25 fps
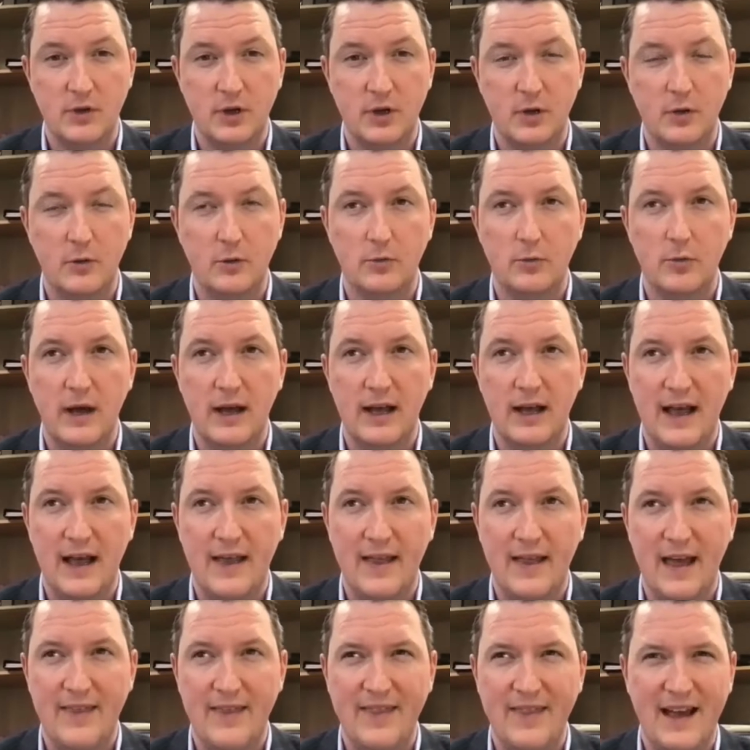You know,
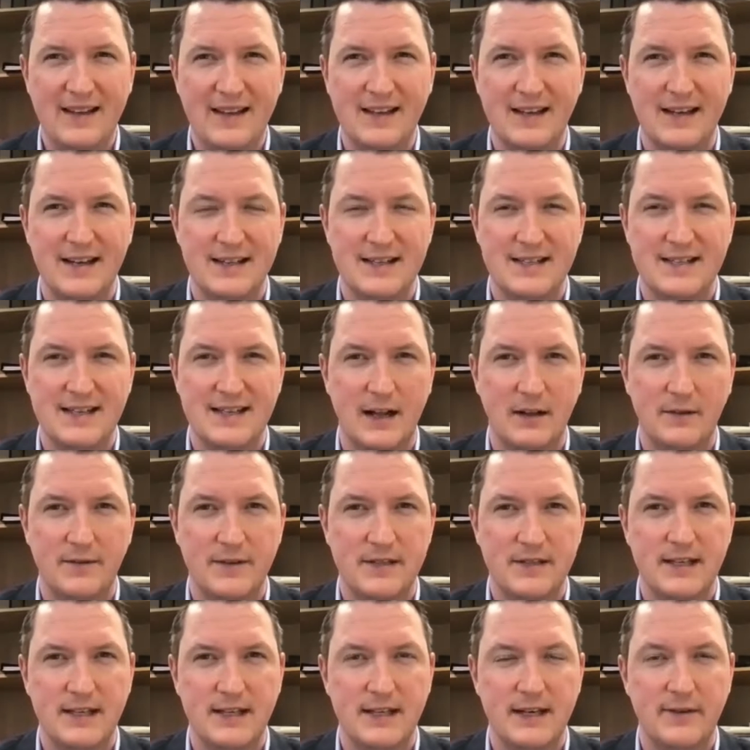and that in itself
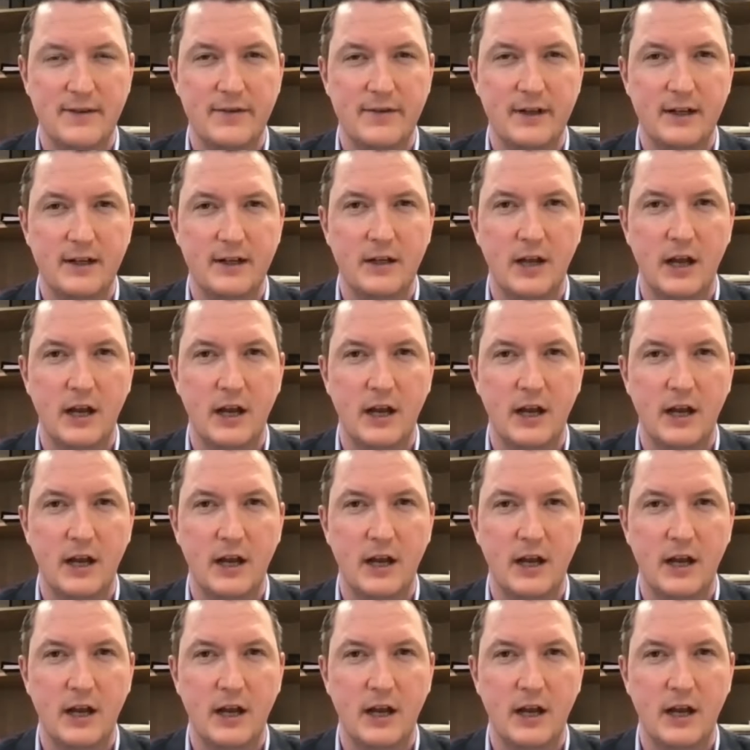is significant.